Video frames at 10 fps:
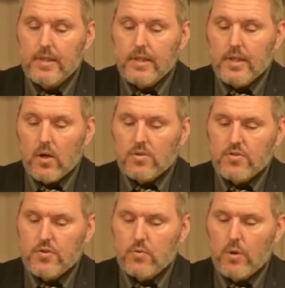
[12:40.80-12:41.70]
Also,
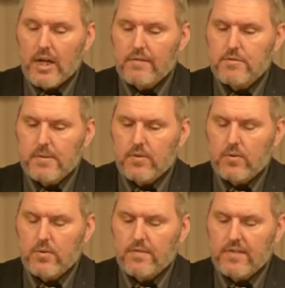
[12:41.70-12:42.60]
you wives better
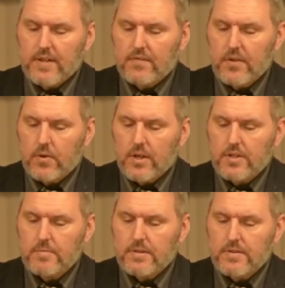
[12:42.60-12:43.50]
learn to fight for your
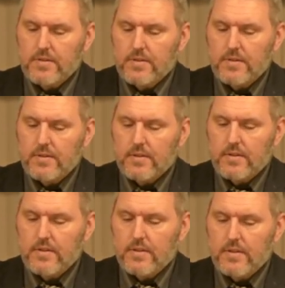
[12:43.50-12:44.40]
husbands.
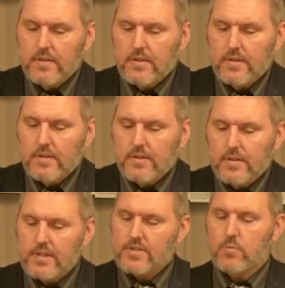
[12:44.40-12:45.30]

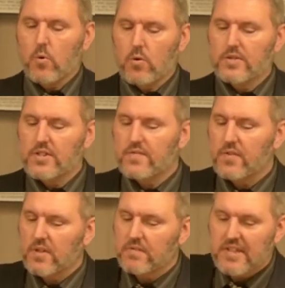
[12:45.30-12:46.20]
This world is full
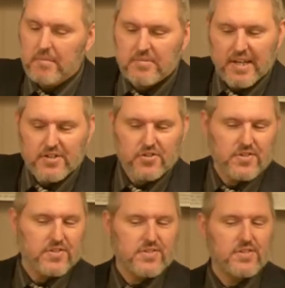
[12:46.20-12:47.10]
of
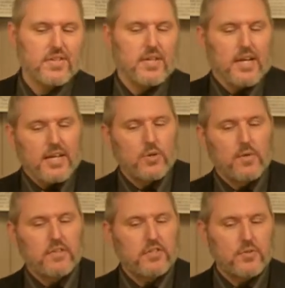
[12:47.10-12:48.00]
temptations, and you have a
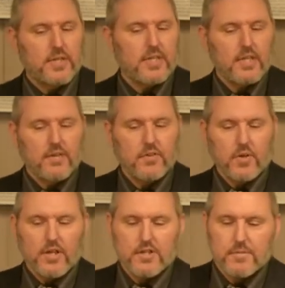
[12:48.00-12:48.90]
duty to love your
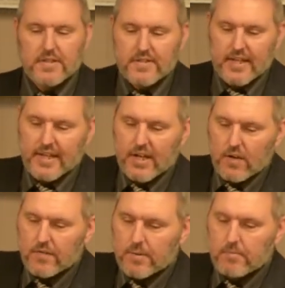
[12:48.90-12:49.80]
husband, to take care of
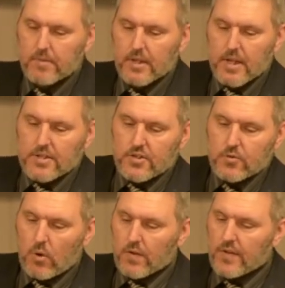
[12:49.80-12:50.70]
him, to do
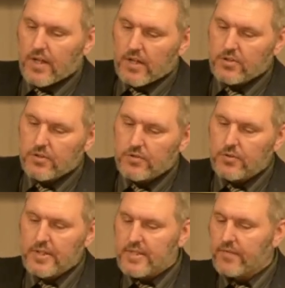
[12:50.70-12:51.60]
all the conjugal
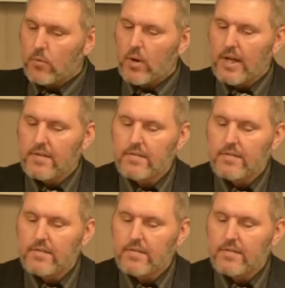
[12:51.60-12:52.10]
duties of a wife,